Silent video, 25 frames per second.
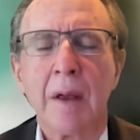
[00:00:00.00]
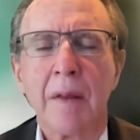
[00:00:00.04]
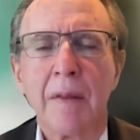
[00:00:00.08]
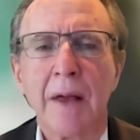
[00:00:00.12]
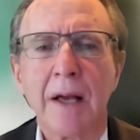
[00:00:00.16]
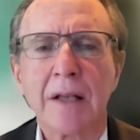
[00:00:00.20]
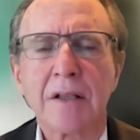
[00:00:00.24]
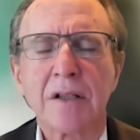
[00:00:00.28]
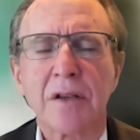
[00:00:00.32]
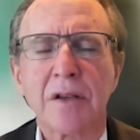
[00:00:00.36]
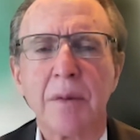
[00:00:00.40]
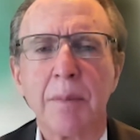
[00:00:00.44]

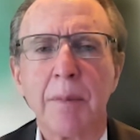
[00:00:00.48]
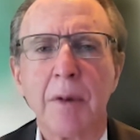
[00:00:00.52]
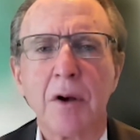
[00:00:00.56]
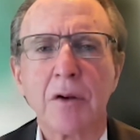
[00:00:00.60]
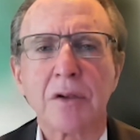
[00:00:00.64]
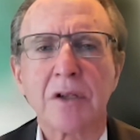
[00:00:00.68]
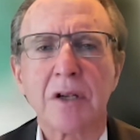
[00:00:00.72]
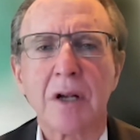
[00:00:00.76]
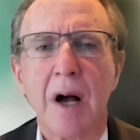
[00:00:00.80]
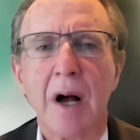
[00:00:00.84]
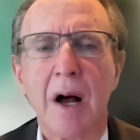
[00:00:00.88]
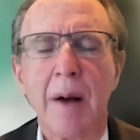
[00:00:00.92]
That's the
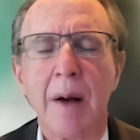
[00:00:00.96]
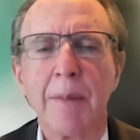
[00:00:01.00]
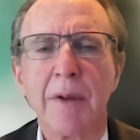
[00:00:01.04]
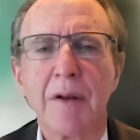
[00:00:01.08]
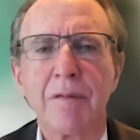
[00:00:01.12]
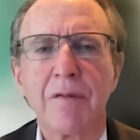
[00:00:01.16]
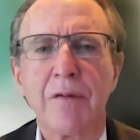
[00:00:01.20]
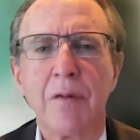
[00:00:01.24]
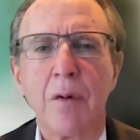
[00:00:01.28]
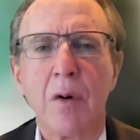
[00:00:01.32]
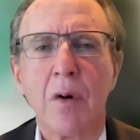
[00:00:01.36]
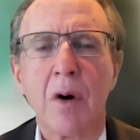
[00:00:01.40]
most
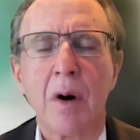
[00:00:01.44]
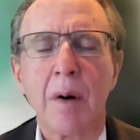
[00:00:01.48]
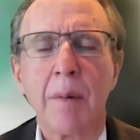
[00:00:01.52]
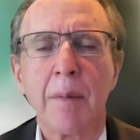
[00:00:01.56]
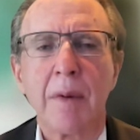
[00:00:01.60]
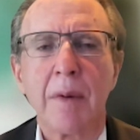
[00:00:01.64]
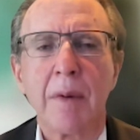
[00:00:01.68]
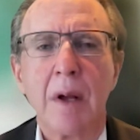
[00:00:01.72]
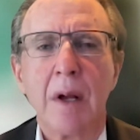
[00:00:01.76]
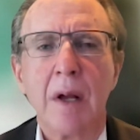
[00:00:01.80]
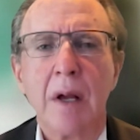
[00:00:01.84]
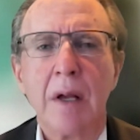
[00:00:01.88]
common
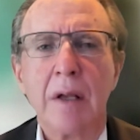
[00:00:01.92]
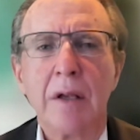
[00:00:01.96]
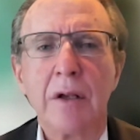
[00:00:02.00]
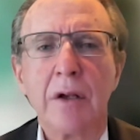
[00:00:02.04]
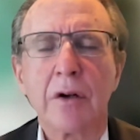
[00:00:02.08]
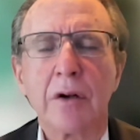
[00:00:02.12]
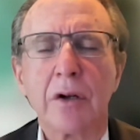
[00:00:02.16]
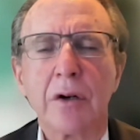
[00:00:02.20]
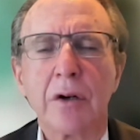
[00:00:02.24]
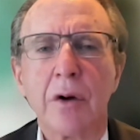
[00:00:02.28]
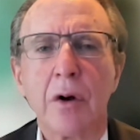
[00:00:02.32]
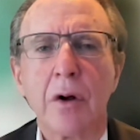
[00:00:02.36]
form.
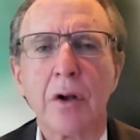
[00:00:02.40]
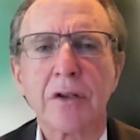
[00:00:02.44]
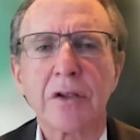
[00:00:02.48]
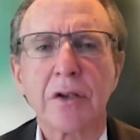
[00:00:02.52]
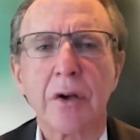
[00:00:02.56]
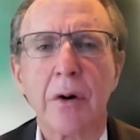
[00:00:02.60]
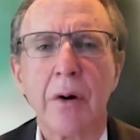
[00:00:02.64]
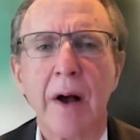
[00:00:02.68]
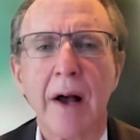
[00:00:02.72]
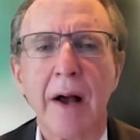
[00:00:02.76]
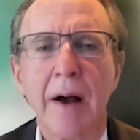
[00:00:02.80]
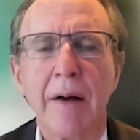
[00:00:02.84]
You can
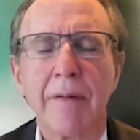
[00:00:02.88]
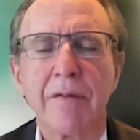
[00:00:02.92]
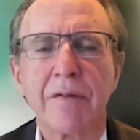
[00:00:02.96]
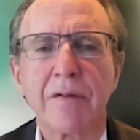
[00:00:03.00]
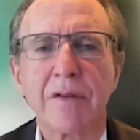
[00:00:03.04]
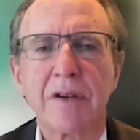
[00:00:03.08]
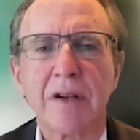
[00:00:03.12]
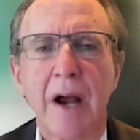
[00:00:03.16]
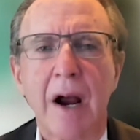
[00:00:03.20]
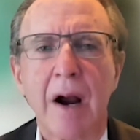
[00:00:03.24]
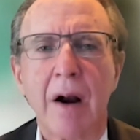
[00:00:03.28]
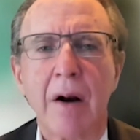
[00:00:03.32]
also
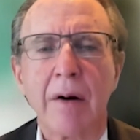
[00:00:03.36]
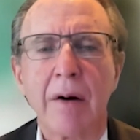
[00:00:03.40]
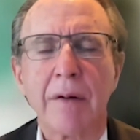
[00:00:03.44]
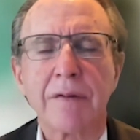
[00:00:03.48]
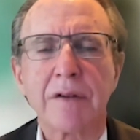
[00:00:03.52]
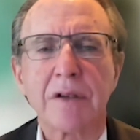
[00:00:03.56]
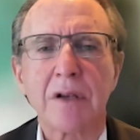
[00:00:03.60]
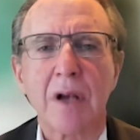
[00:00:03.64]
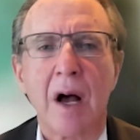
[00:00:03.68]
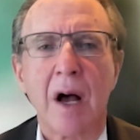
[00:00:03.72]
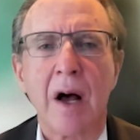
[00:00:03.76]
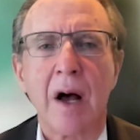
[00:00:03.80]
have
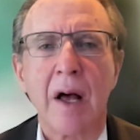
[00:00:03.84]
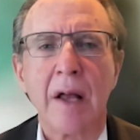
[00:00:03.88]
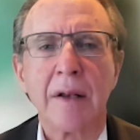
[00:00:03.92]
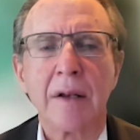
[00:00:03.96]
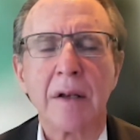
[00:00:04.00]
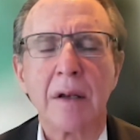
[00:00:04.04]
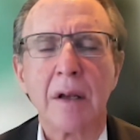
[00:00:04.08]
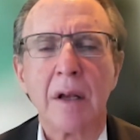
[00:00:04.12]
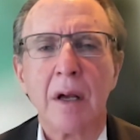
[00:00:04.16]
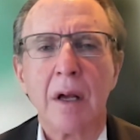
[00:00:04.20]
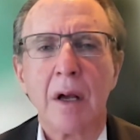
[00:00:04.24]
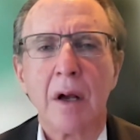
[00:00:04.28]
tariffs
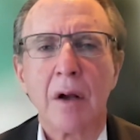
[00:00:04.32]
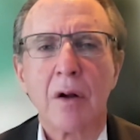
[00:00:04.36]
on